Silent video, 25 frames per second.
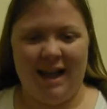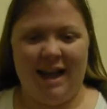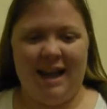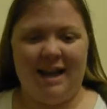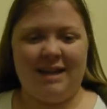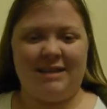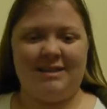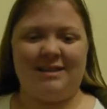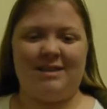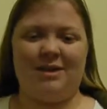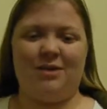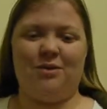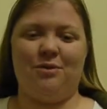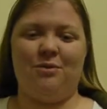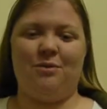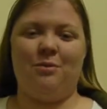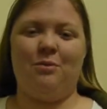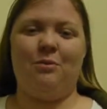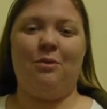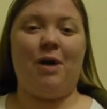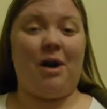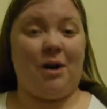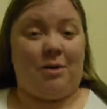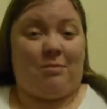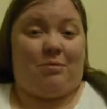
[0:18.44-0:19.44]
So
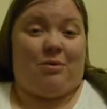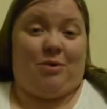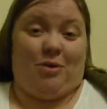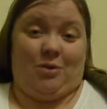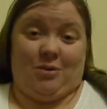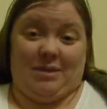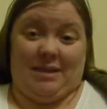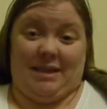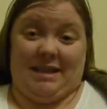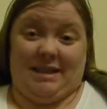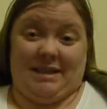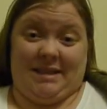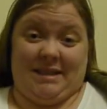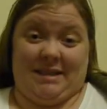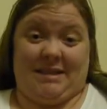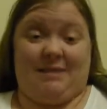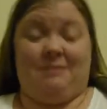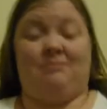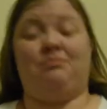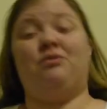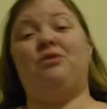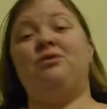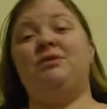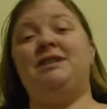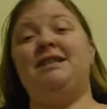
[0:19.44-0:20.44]
what are proteins?
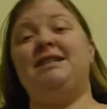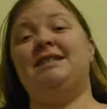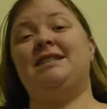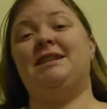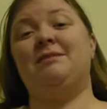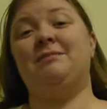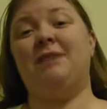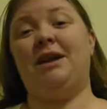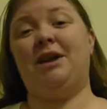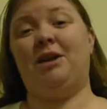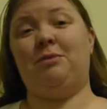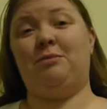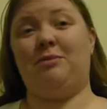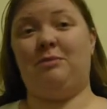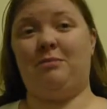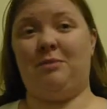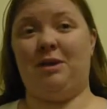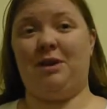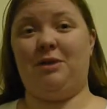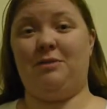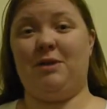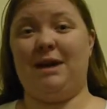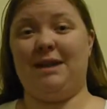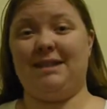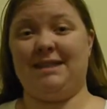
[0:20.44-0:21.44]
Proteins are made up of
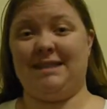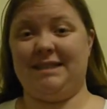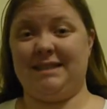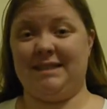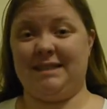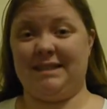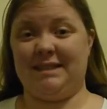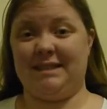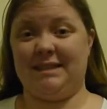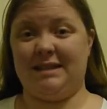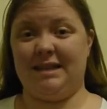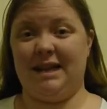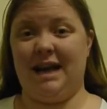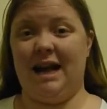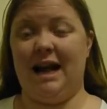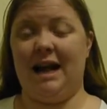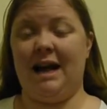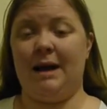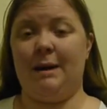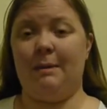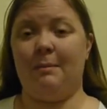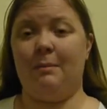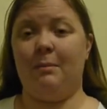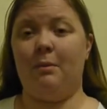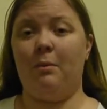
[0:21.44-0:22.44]
amino acids.
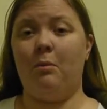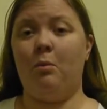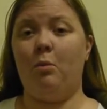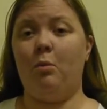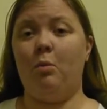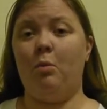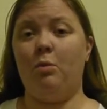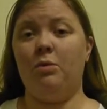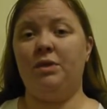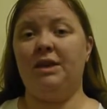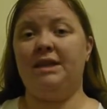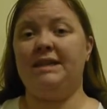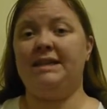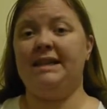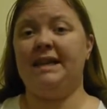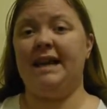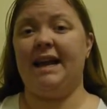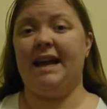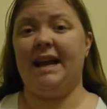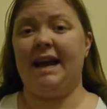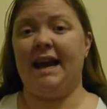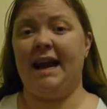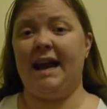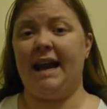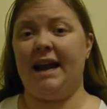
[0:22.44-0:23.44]
The
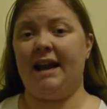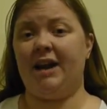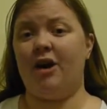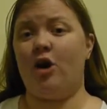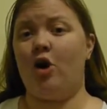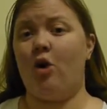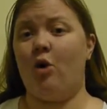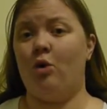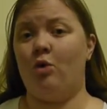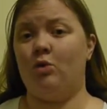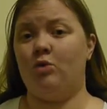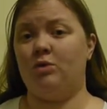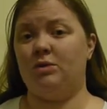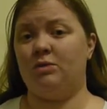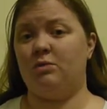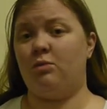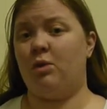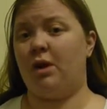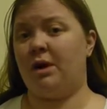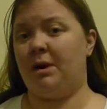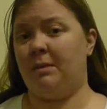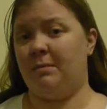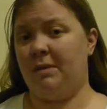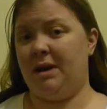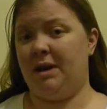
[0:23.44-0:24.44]
DNA encodes
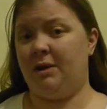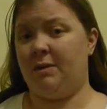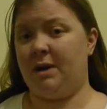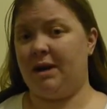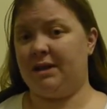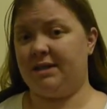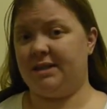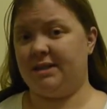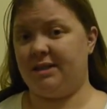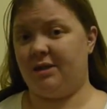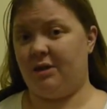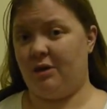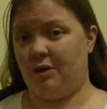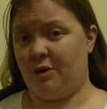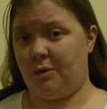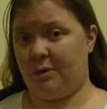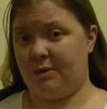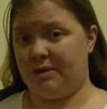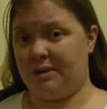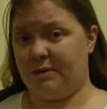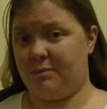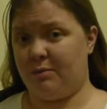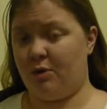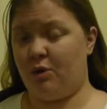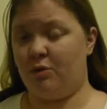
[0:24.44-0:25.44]
what amino acids are going to go
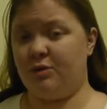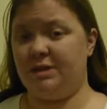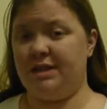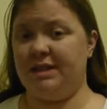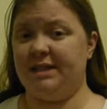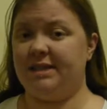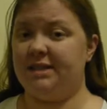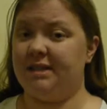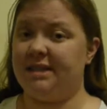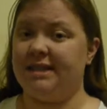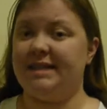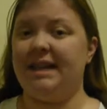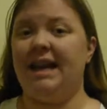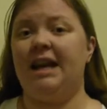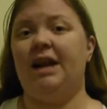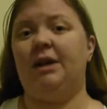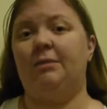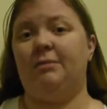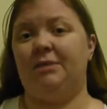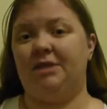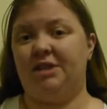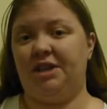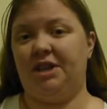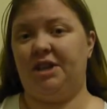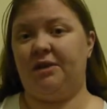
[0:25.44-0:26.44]
into the proteins. So the cellular
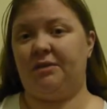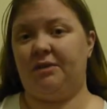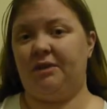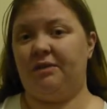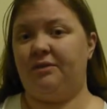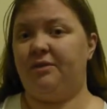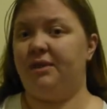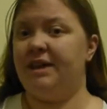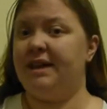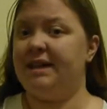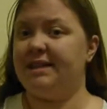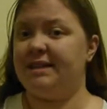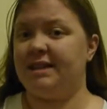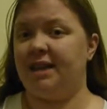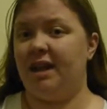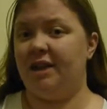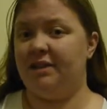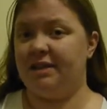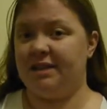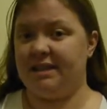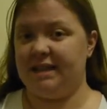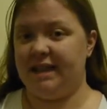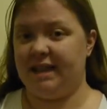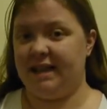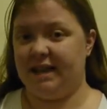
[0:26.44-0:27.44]
machinery reads along the
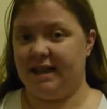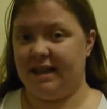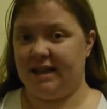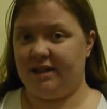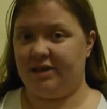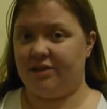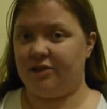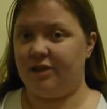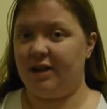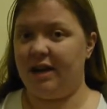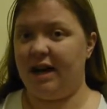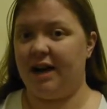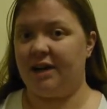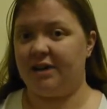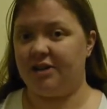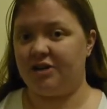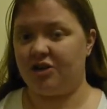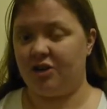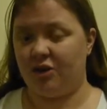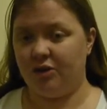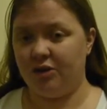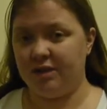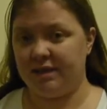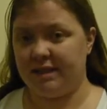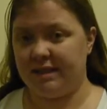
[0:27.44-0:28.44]
DNA in three-letter
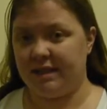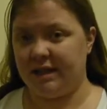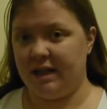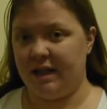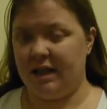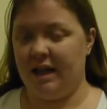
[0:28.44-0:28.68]
chunks,